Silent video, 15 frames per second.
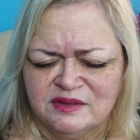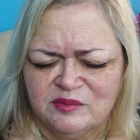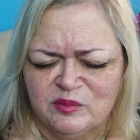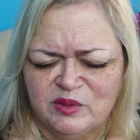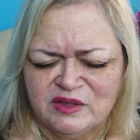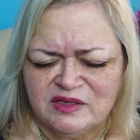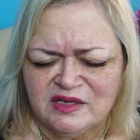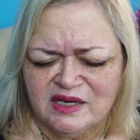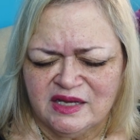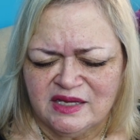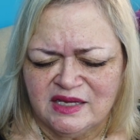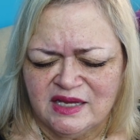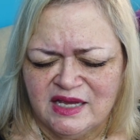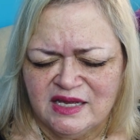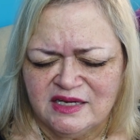But
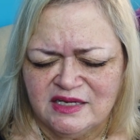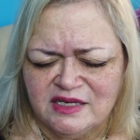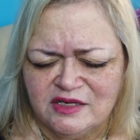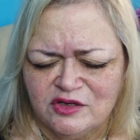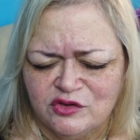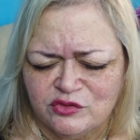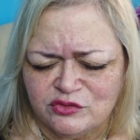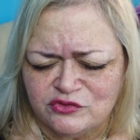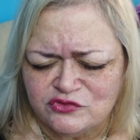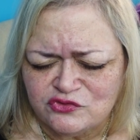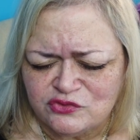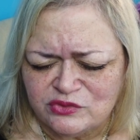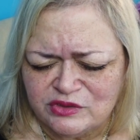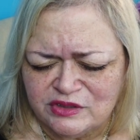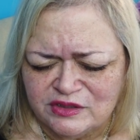like any good
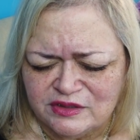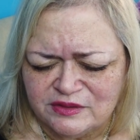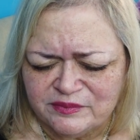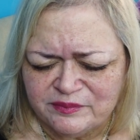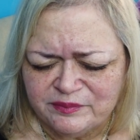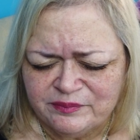tree,